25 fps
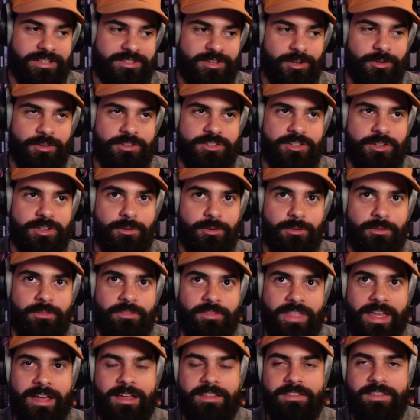So
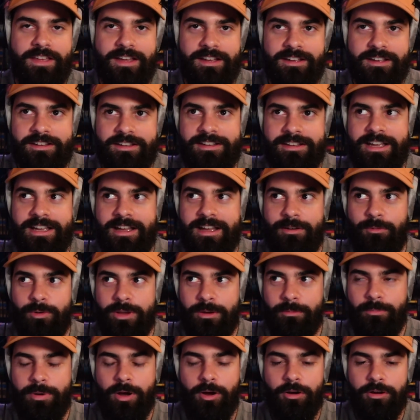that we
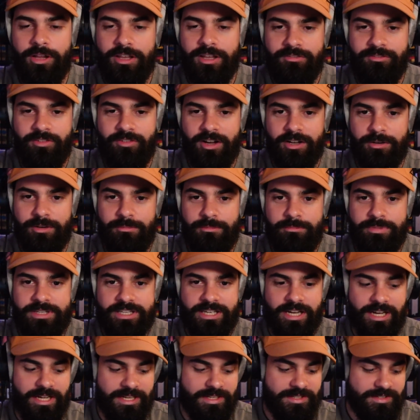were poking fun
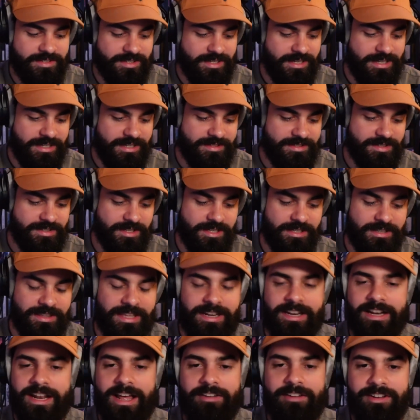because it's like they
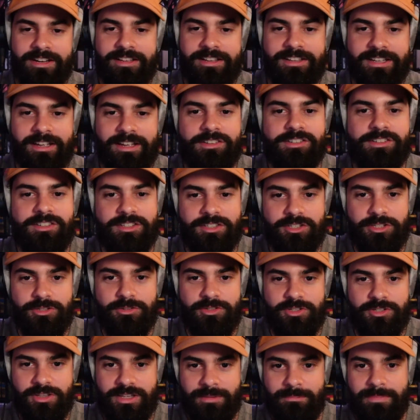didn't have anything else to do,
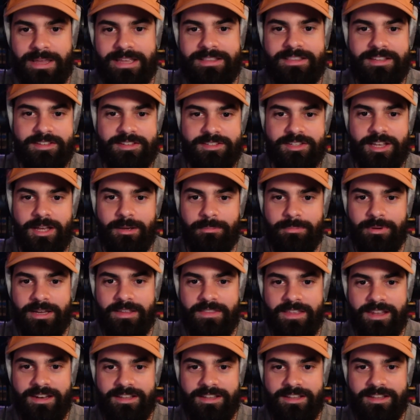so they made this up, and then